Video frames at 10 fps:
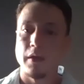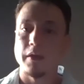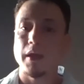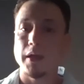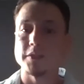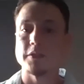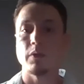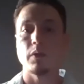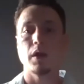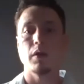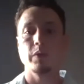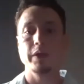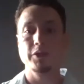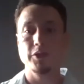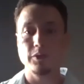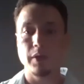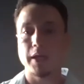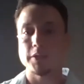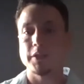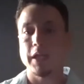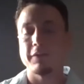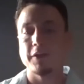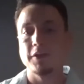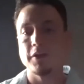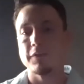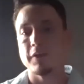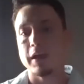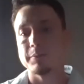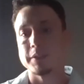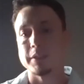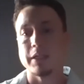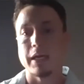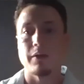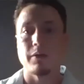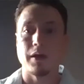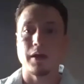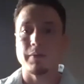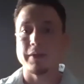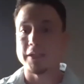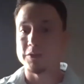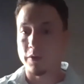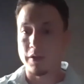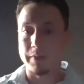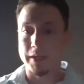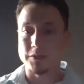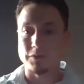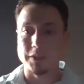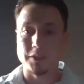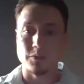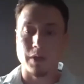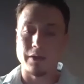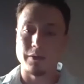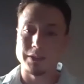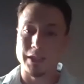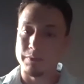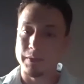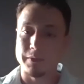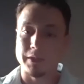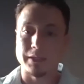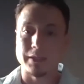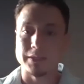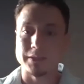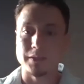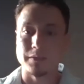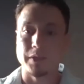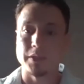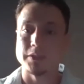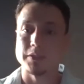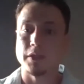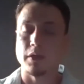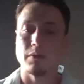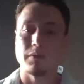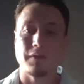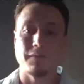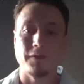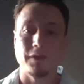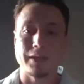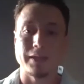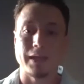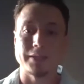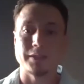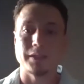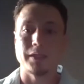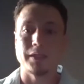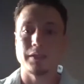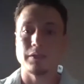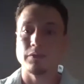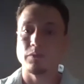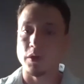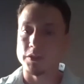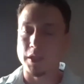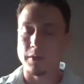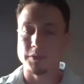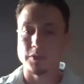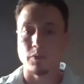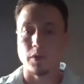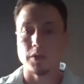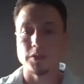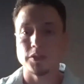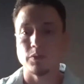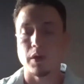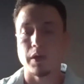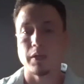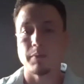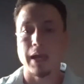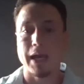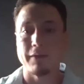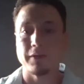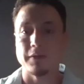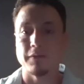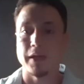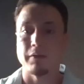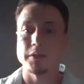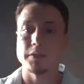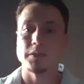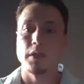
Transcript: Yeah, so we do actually have a cure for Hep C now, and that's one of the biggest reasons why I always tell people to get tested, because, if you get tested and worse comes to worse, you wind up having the virus,